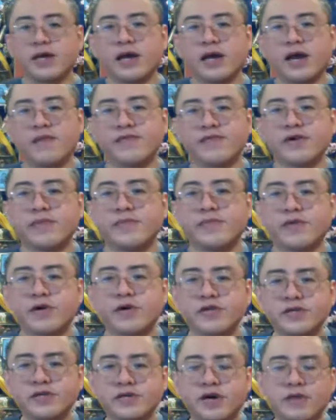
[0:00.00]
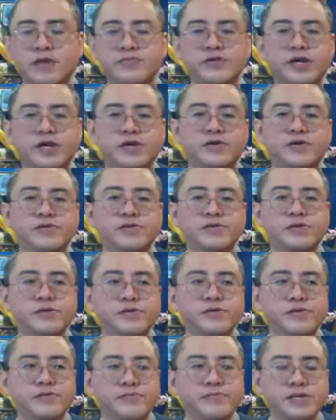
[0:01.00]
Having a broader object
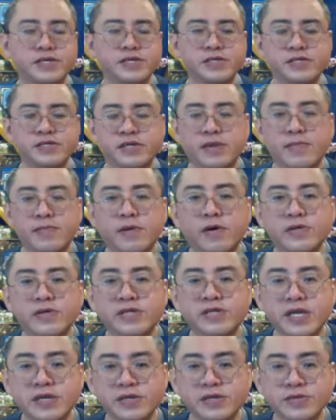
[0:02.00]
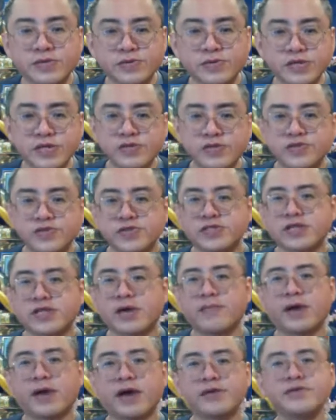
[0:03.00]
also means there are more things to interest
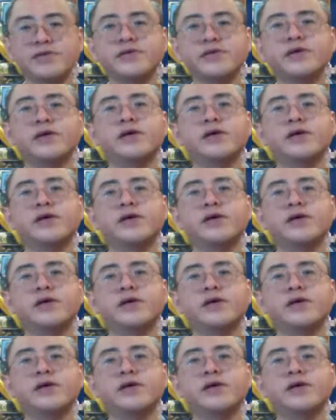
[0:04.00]
our mind,